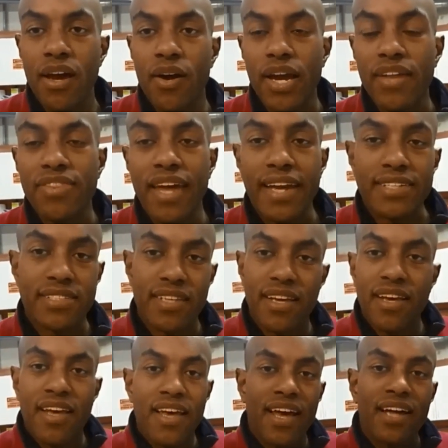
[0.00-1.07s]
Okay, thanks.
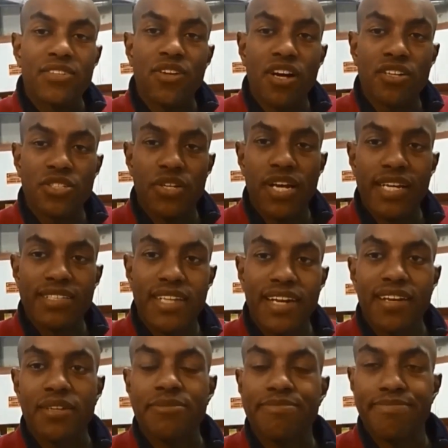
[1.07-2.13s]
I'll talk to you guys
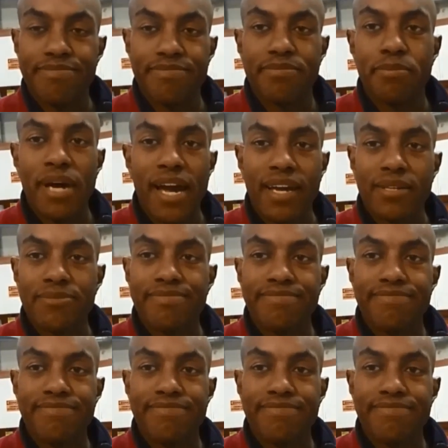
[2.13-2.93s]
later. Bye.